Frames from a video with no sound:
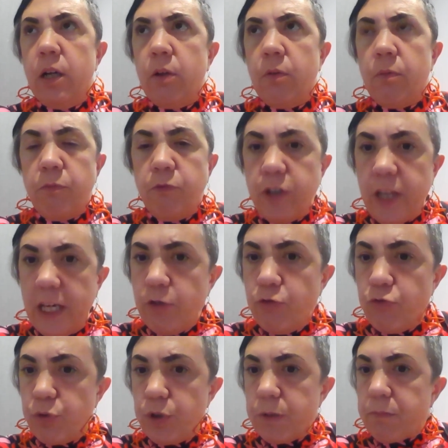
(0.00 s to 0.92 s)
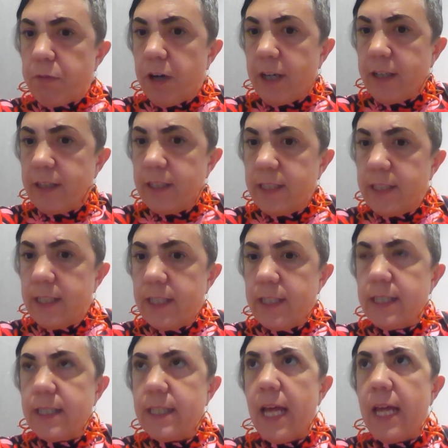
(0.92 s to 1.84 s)
dangerous practices
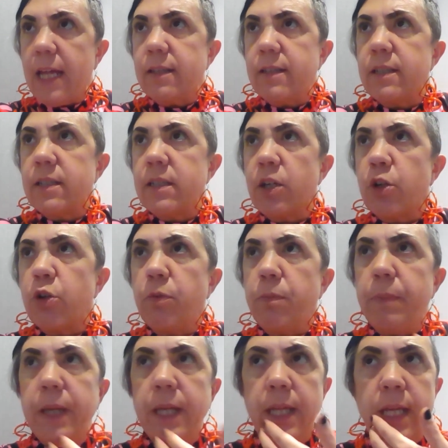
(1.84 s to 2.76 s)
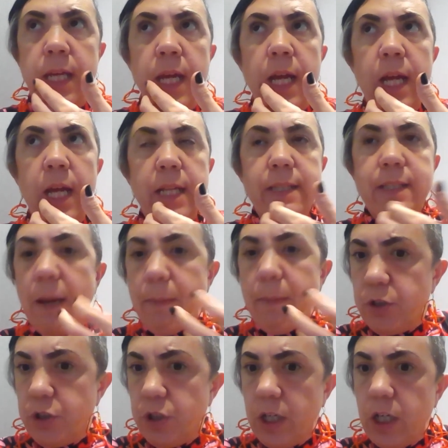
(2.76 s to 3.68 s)
that could be
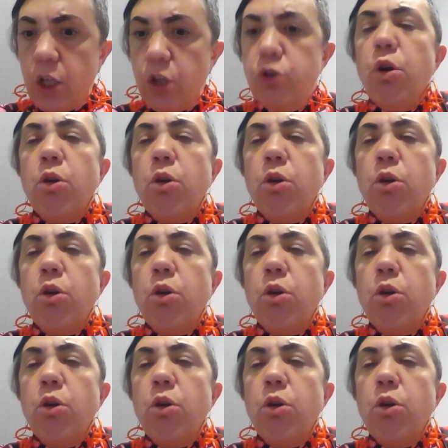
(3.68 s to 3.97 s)
damaging not